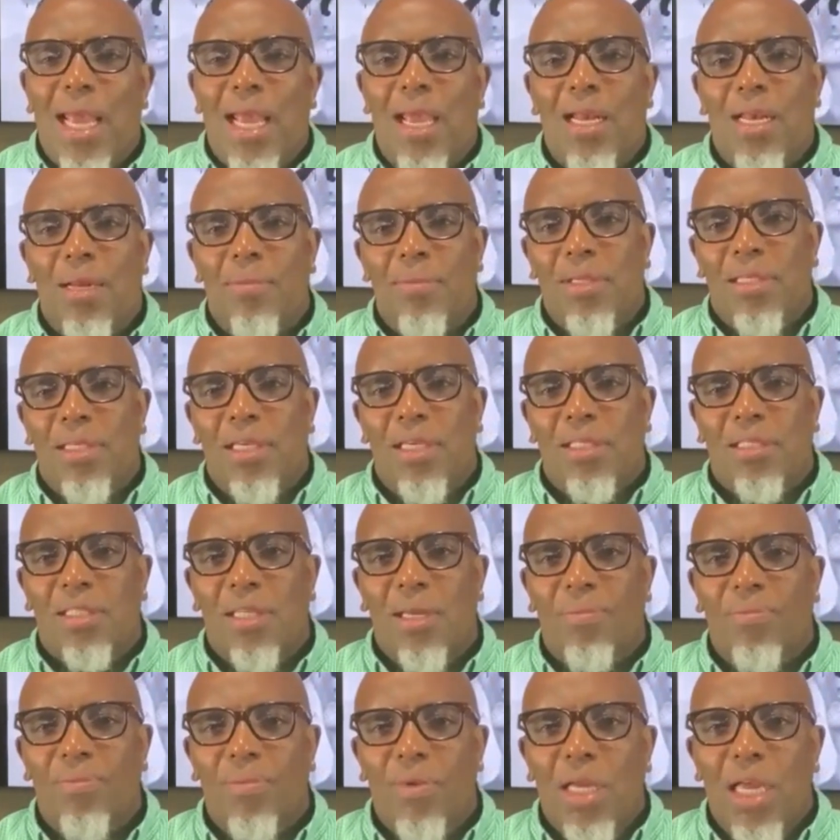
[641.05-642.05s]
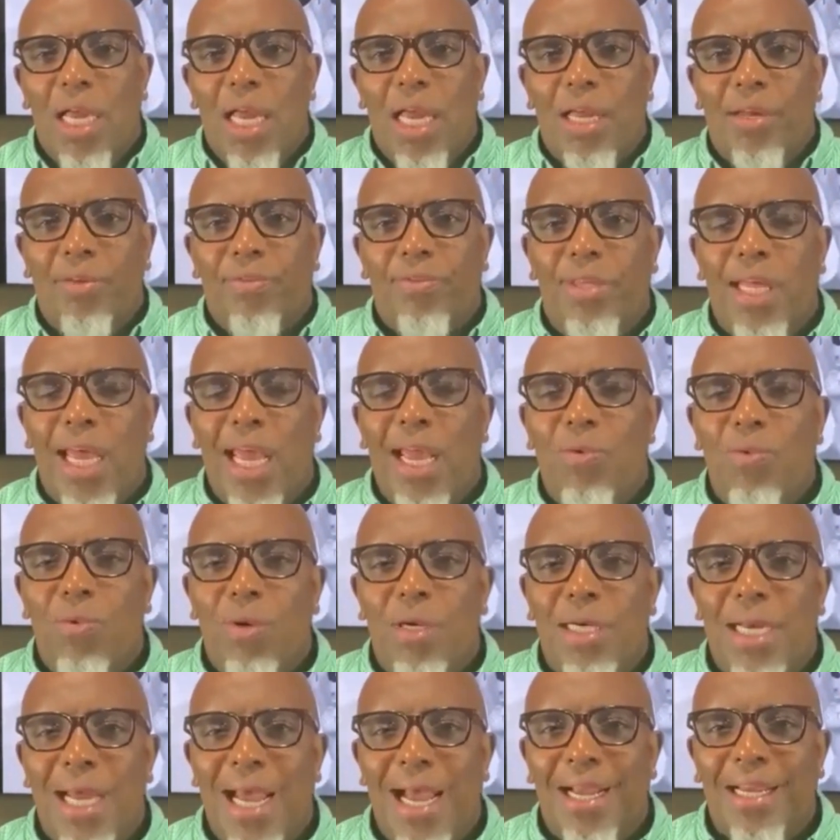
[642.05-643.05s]
And let me tell you something, they
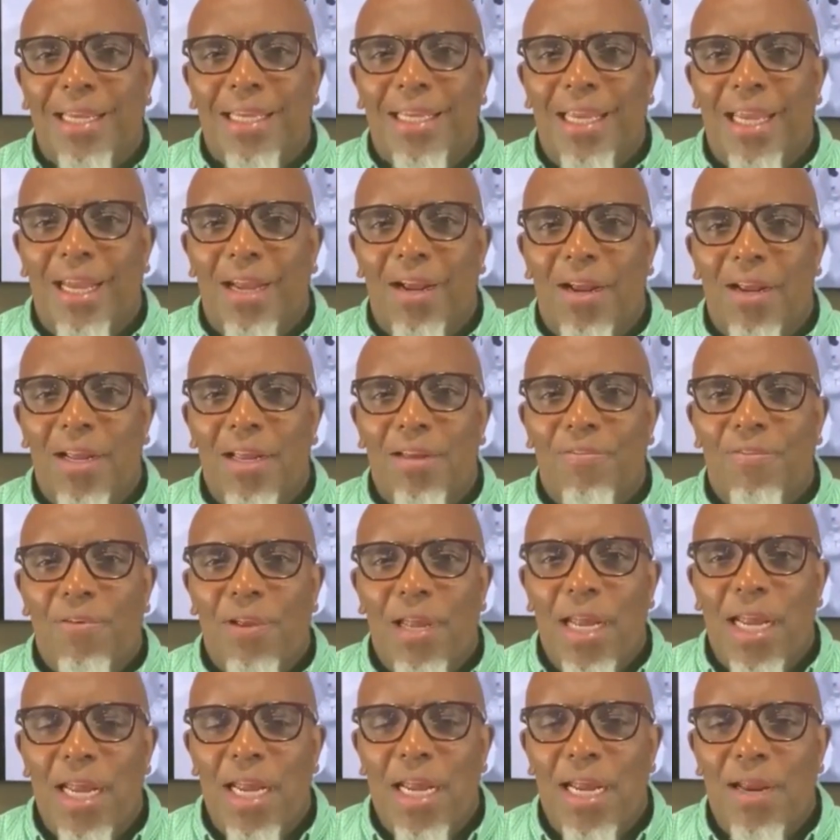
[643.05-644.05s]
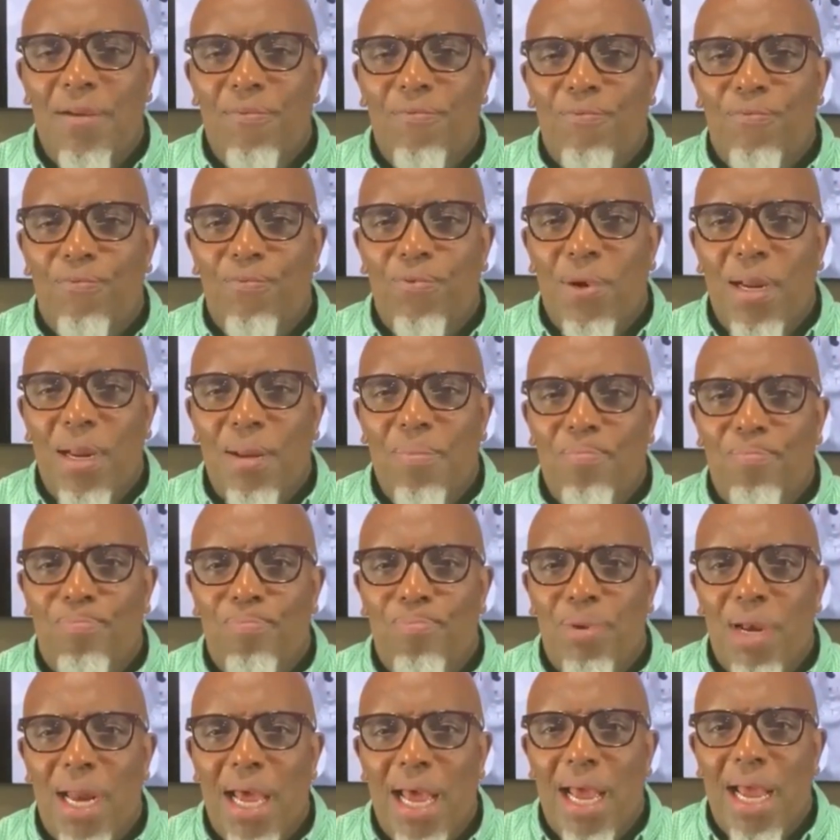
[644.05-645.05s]
would not care if every
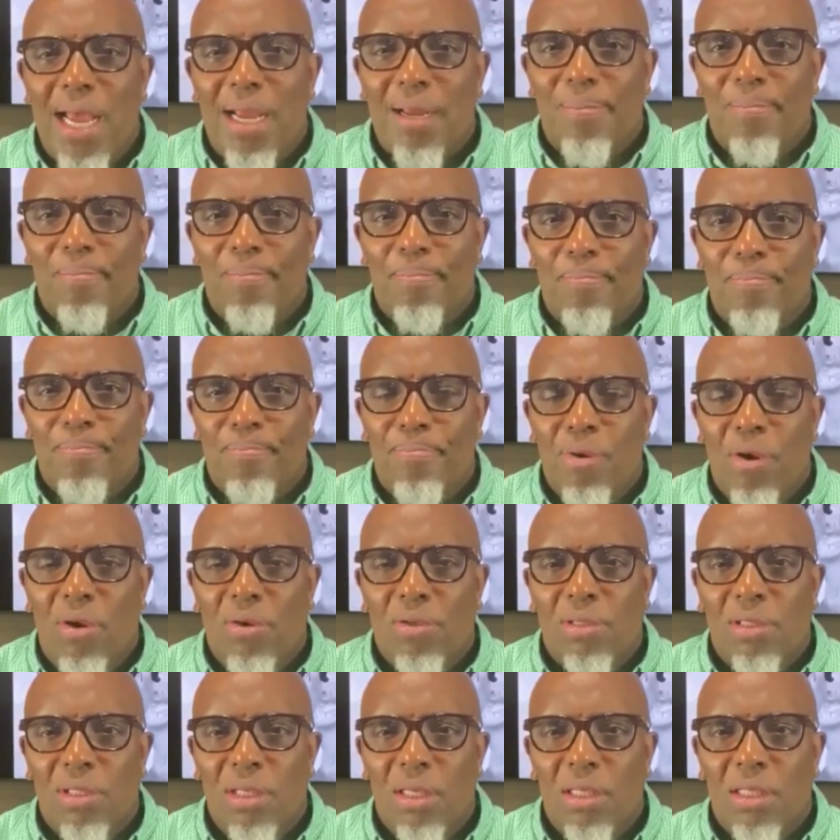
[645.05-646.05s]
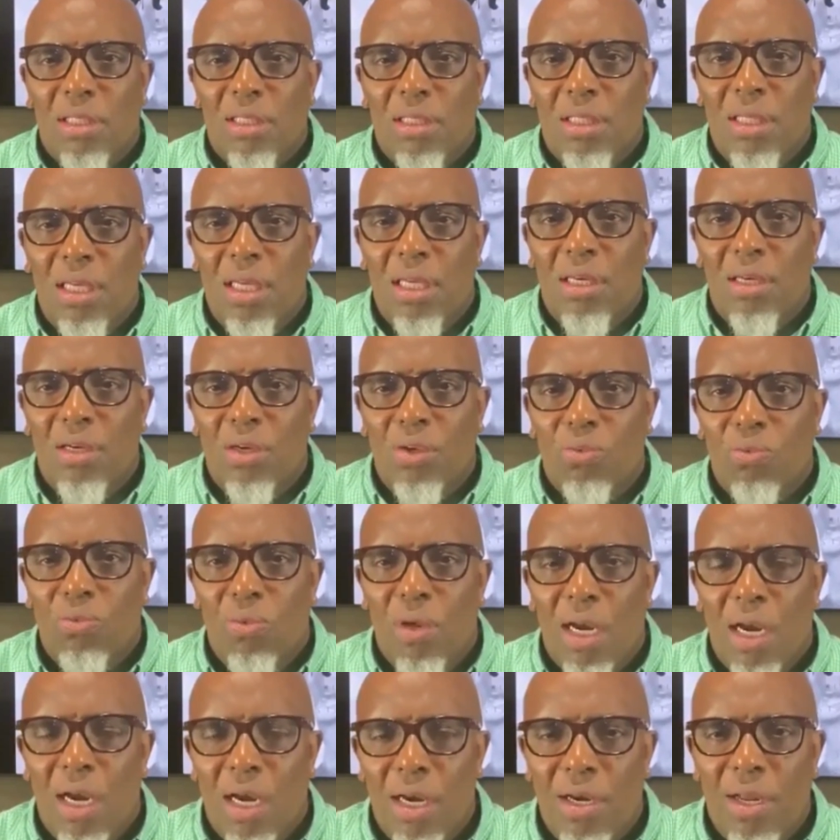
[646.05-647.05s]
black person killed
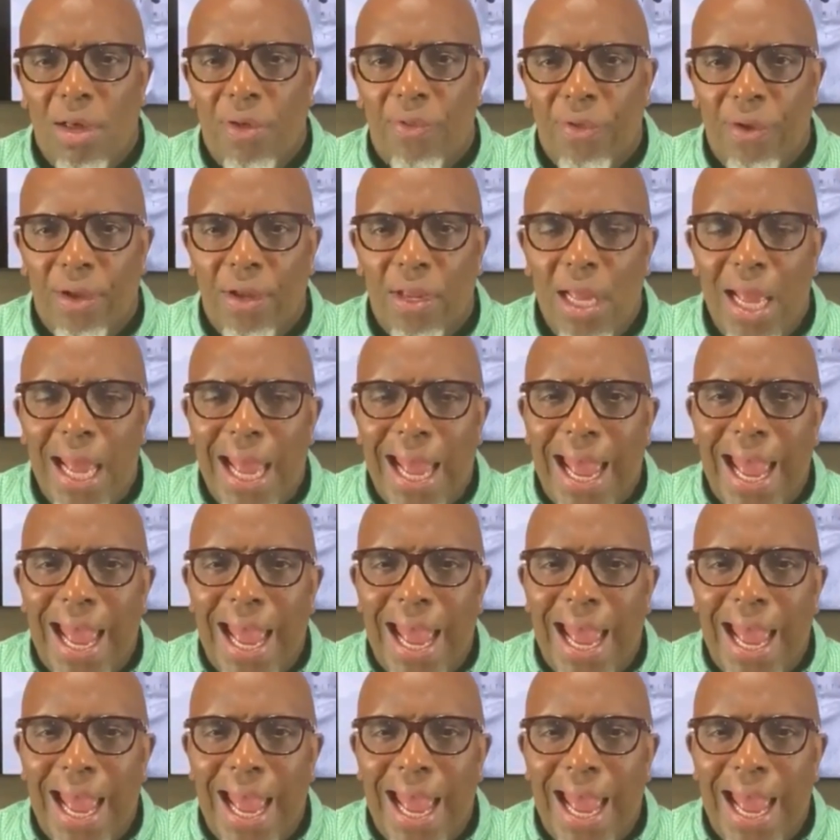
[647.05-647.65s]
one another